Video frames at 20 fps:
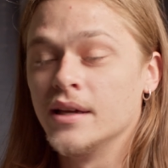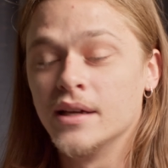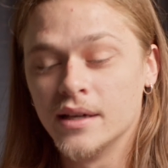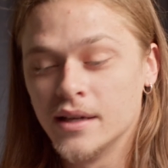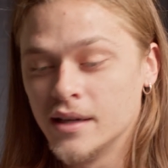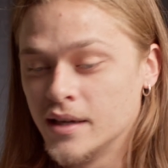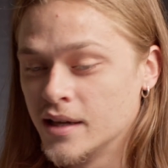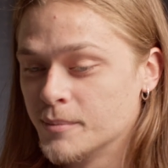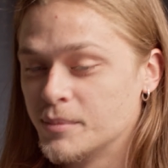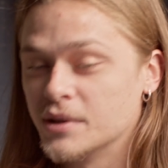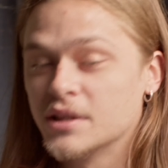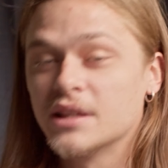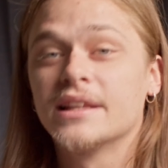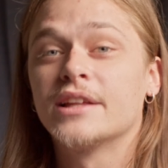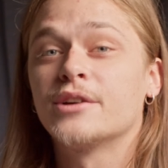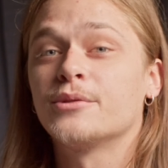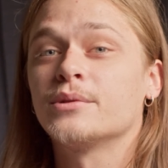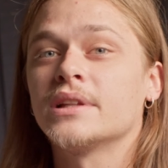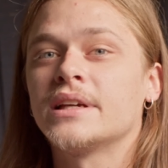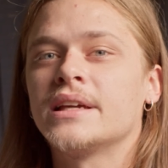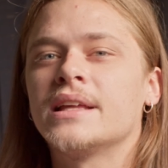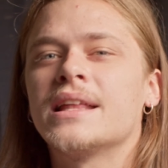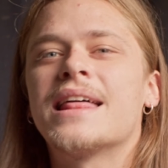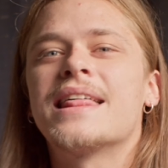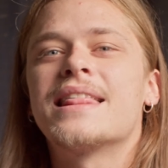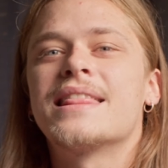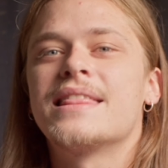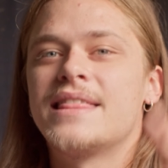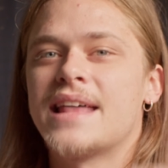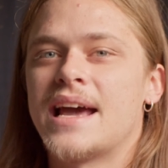But literally,
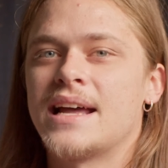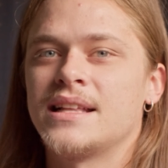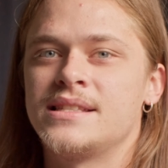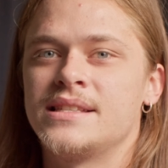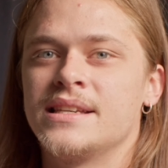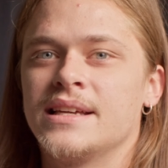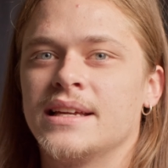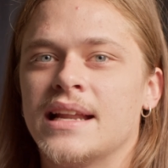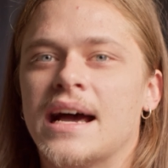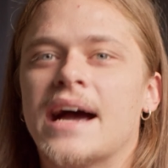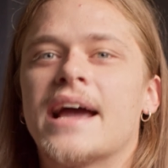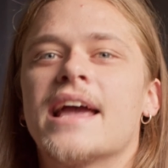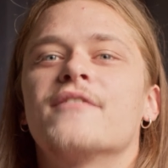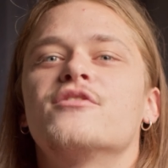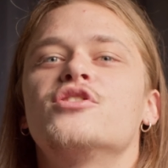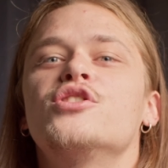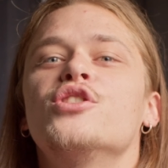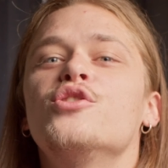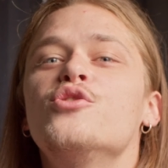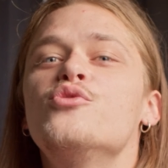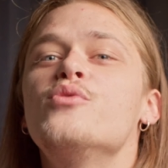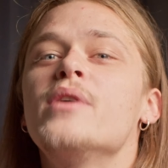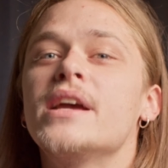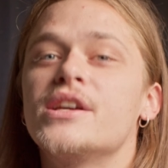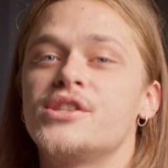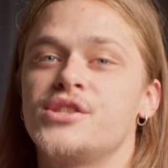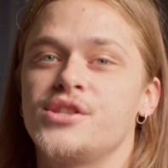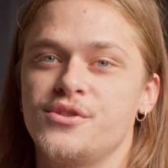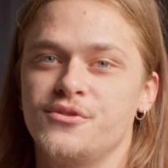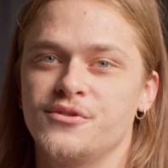that's it. I have 2
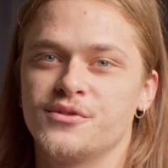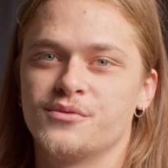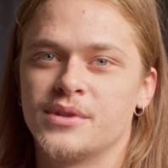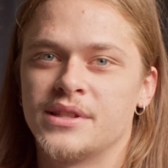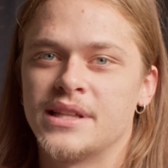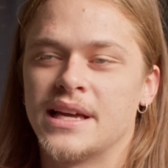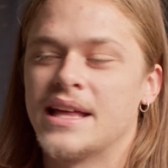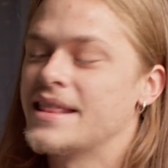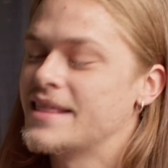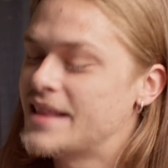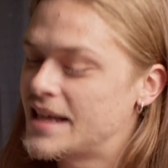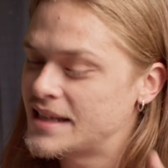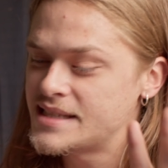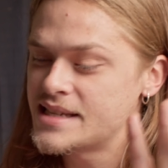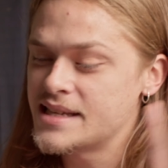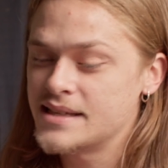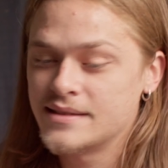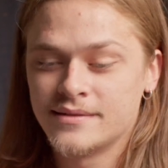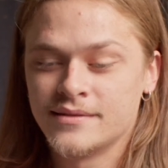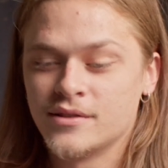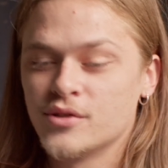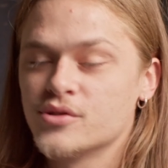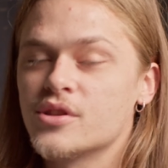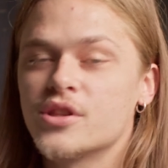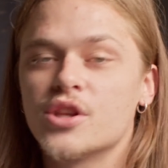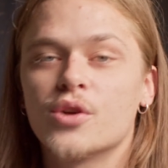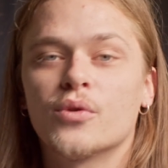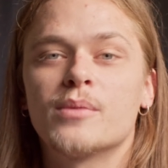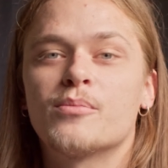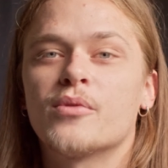issues with it. That's it. Those are
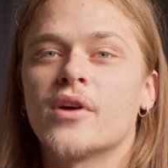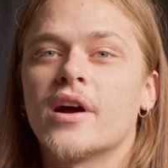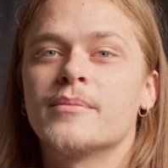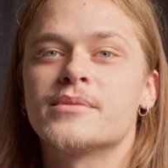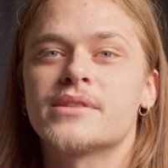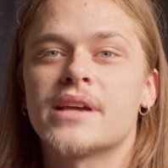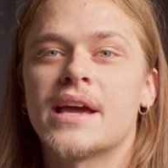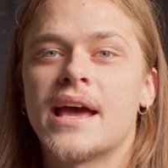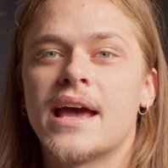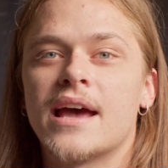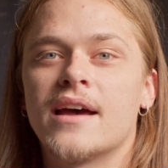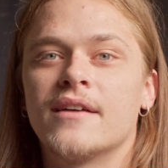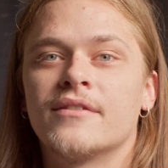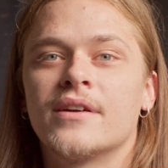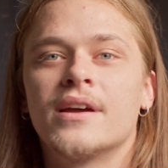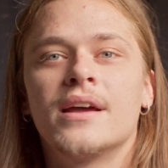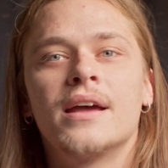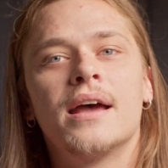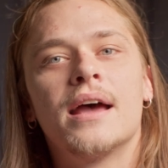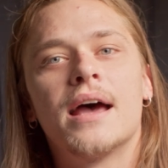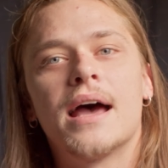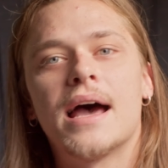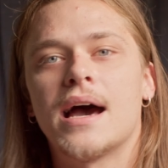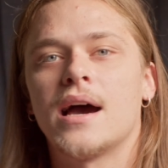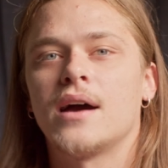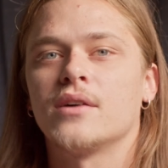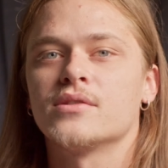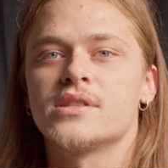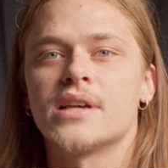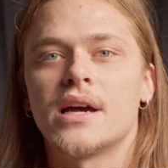the only problems I have.
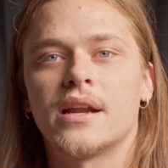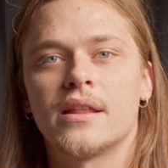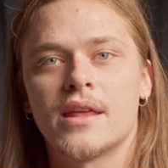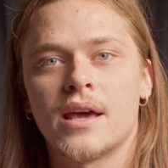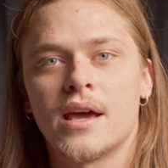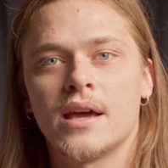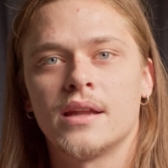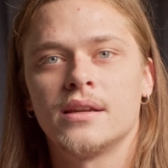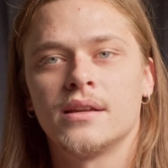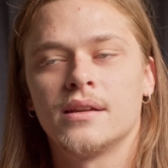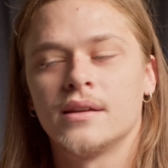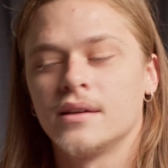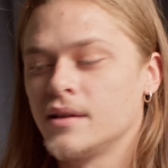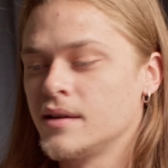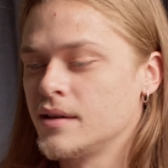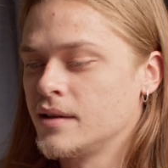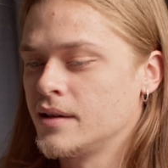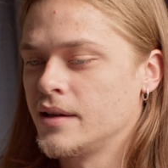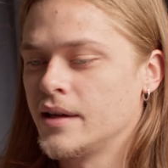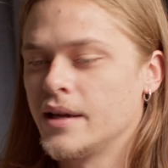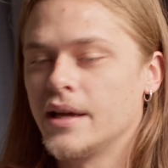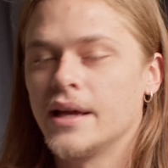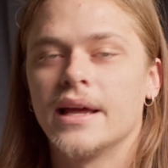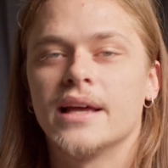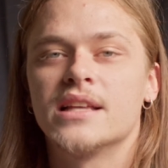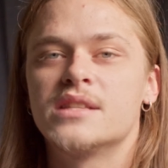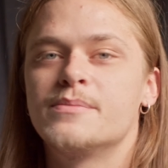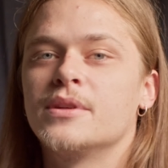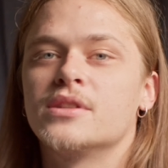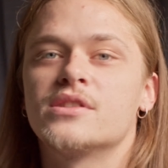Outside of that,
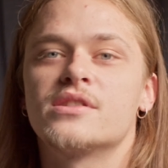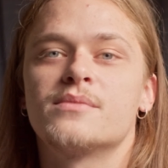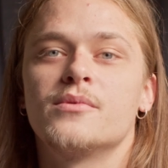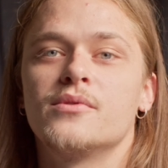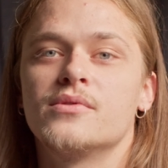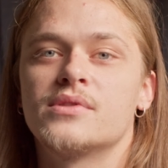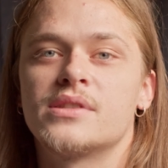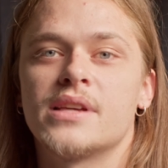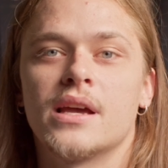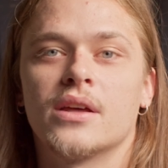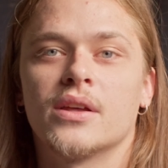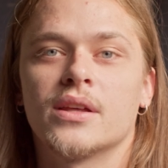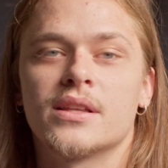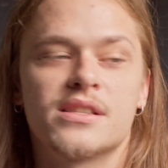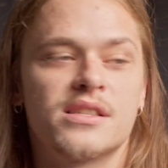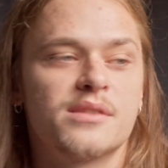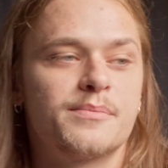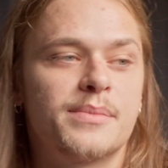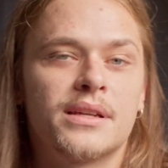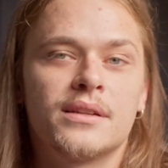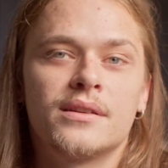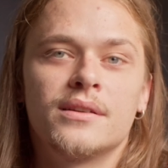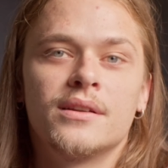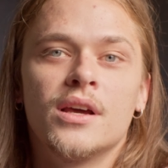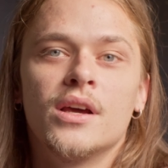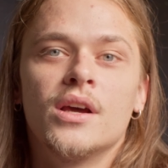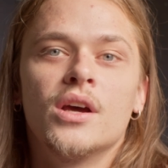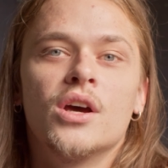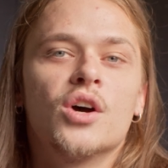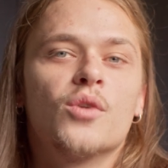it's been smooth sailing. This has been
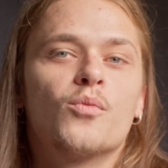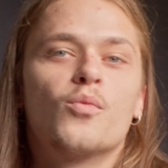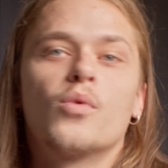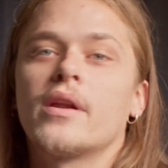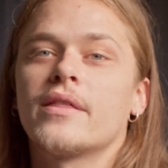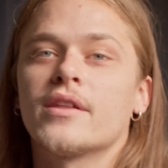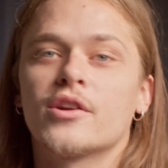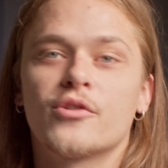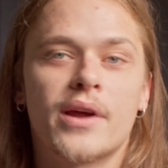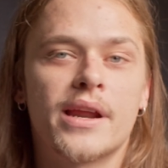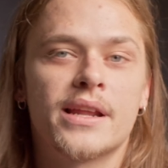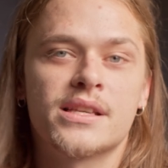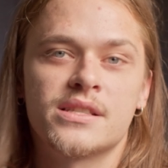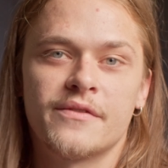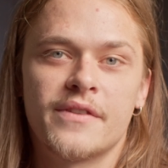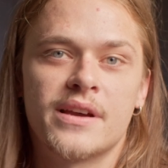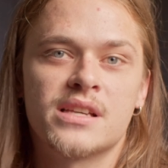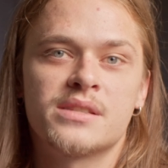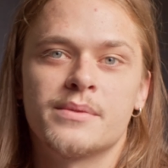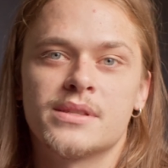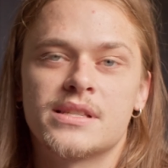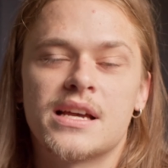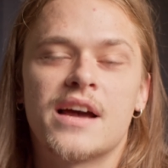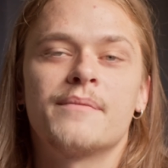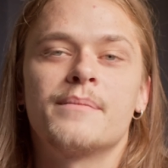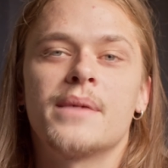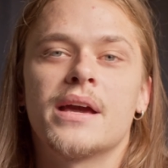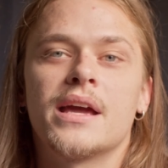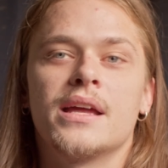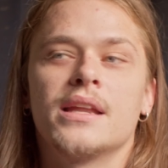one of the greatest investments
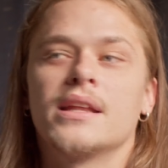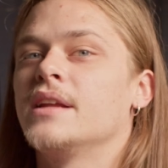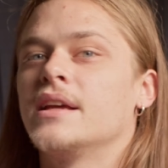I've made